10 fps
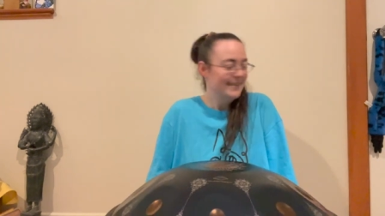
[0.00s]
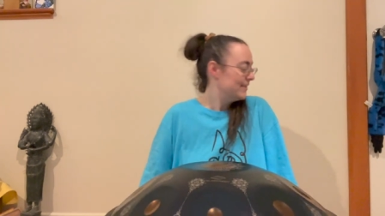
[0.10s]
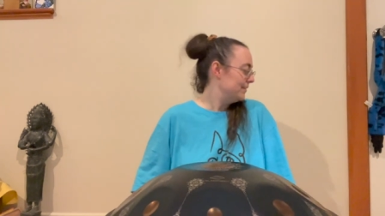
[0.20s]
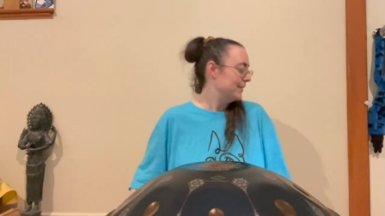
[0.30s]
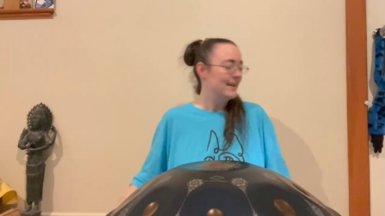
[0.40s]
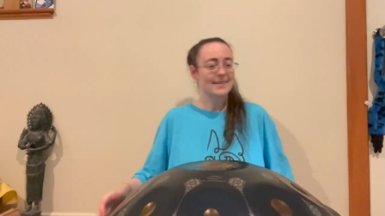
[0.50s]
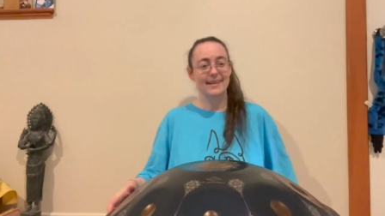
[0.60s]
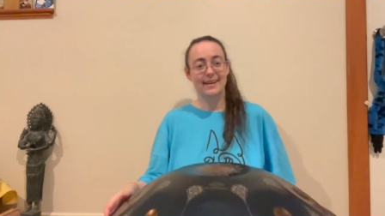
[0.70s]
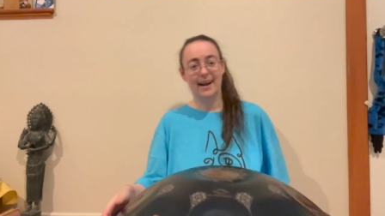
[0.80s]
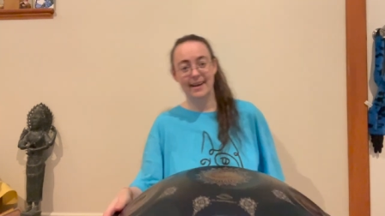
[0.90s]
so you guys
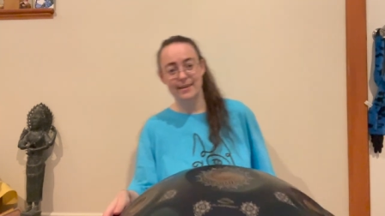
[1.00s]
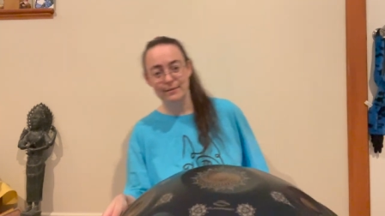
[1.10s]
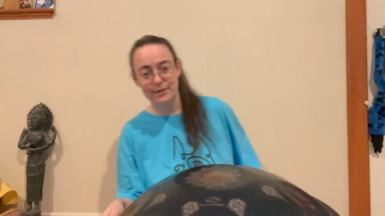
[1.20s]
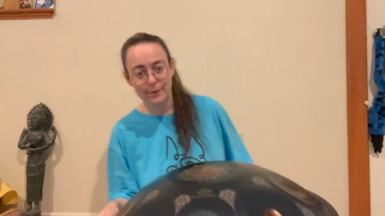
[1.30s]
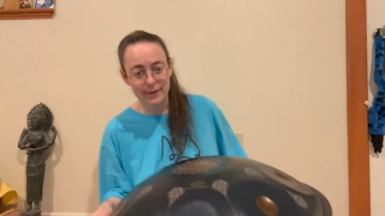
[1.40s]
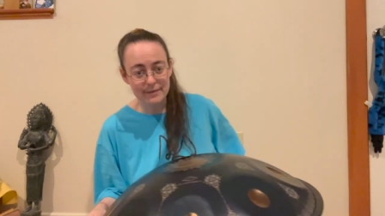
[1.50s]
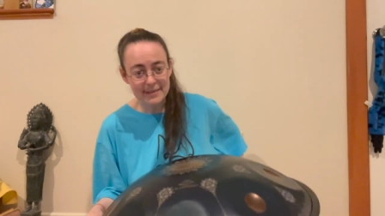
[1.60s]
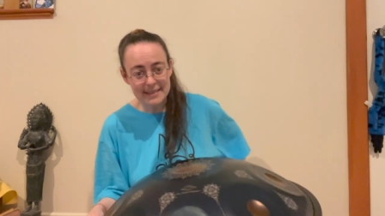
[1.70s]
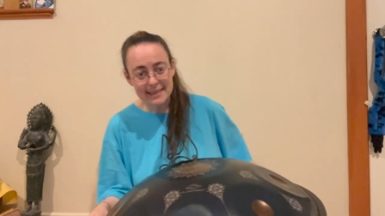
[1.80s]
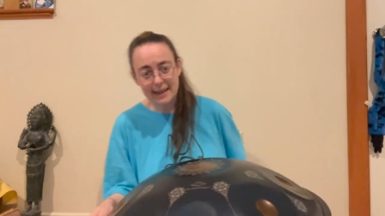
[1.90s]
can kind of sort of
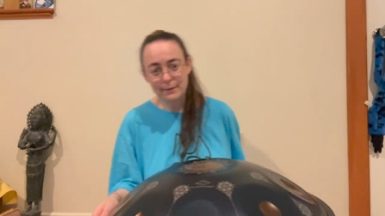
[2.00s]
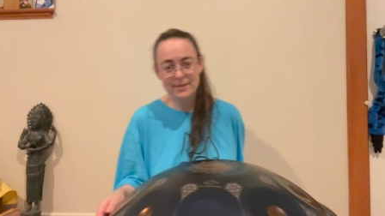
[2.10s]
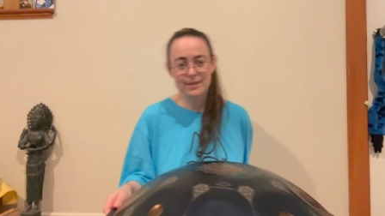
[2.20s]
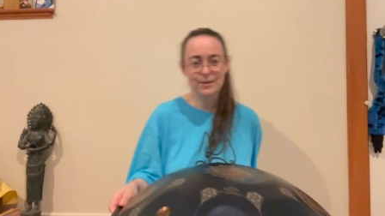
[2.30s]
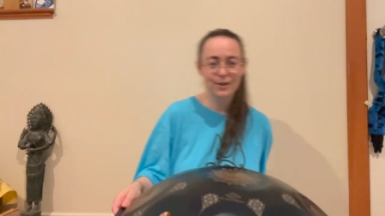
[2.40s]
see. I wasn't sure